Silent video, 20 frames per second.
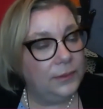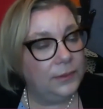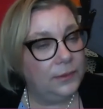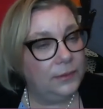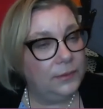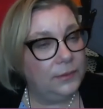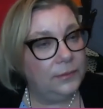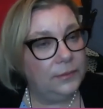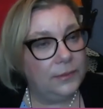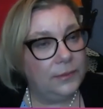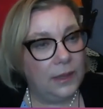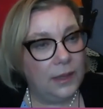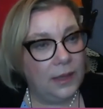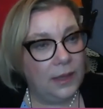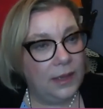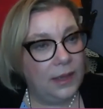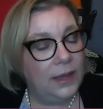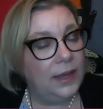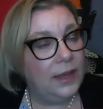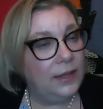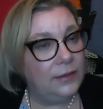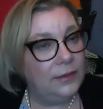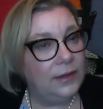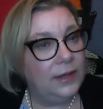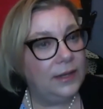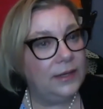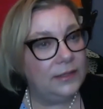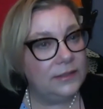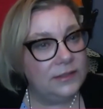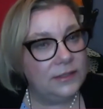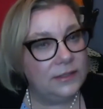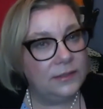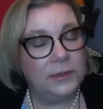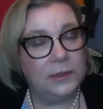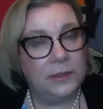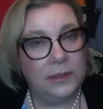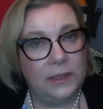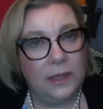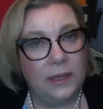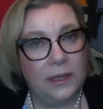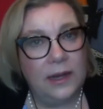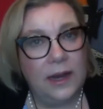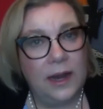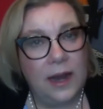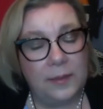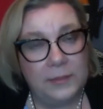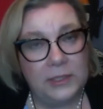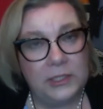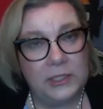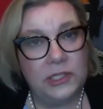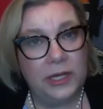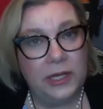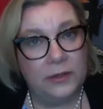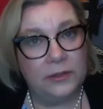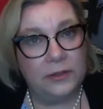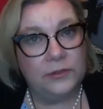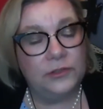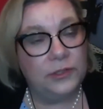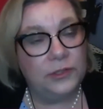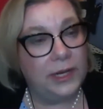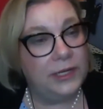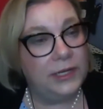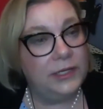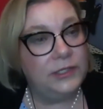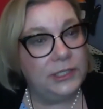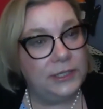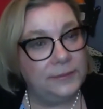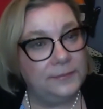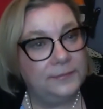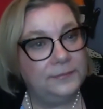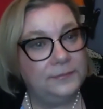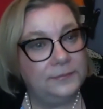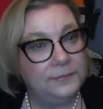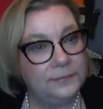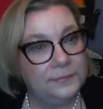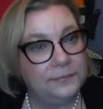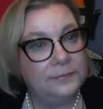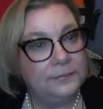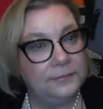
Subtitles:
through, and it's really an omni-channel strategy.